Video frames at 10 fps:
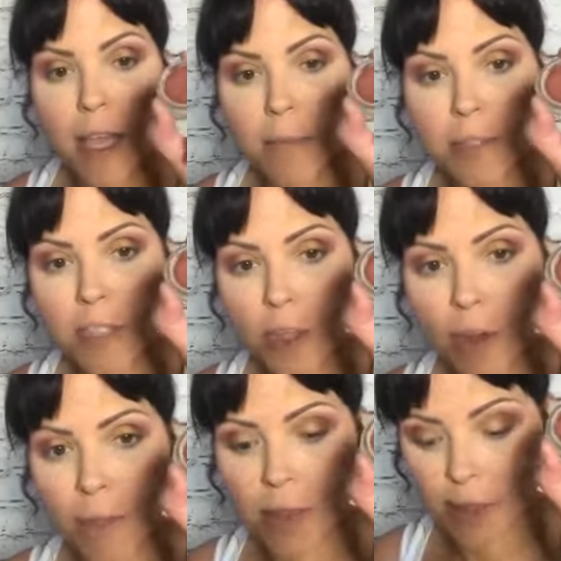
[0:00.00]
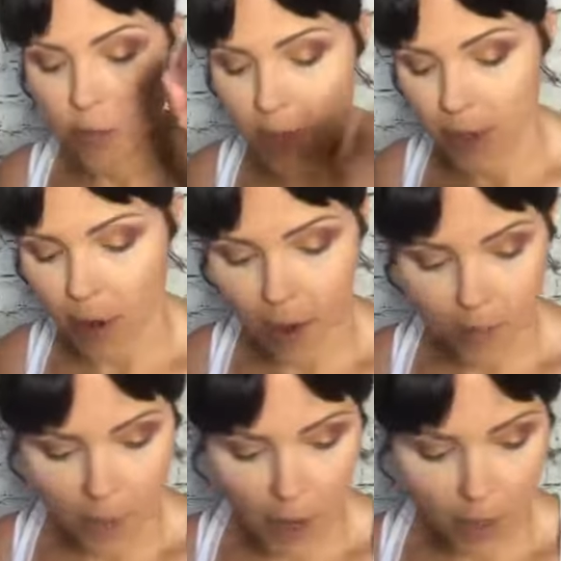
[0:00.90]
I'm just gonna grab a little bit
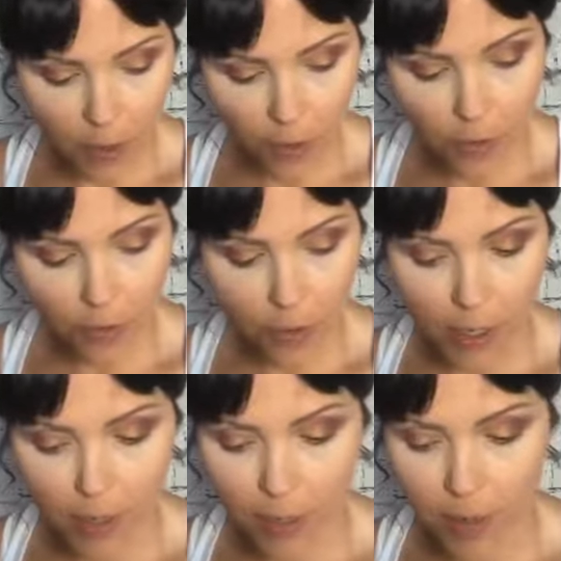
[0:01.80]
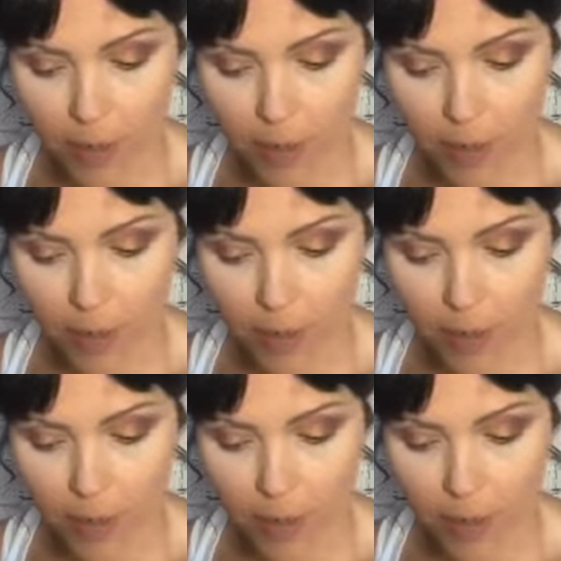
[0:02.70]
on my cream